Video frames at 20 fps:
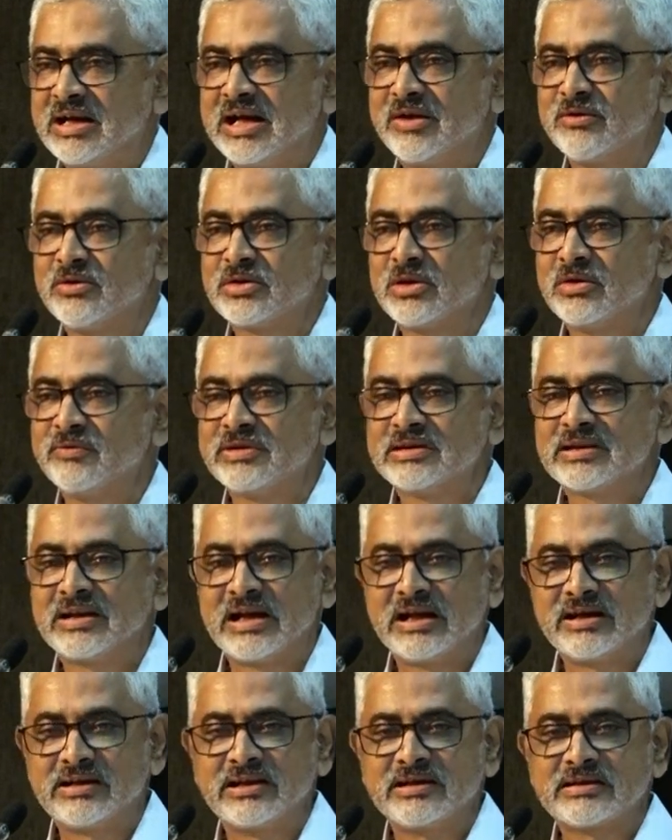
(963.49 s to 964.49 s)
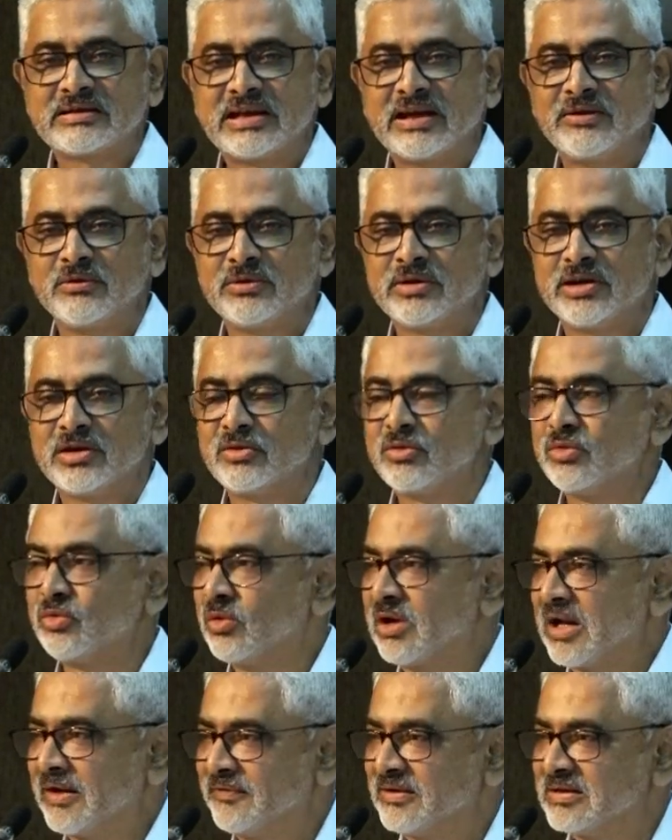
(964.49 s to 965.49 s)
I was always an artist, I wanted to
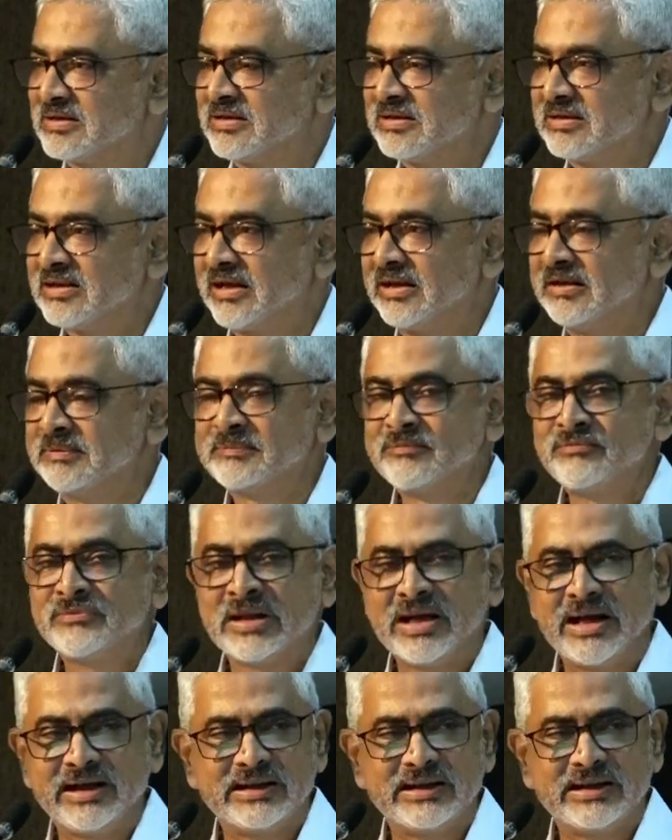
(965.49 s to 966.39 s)
do graphics design.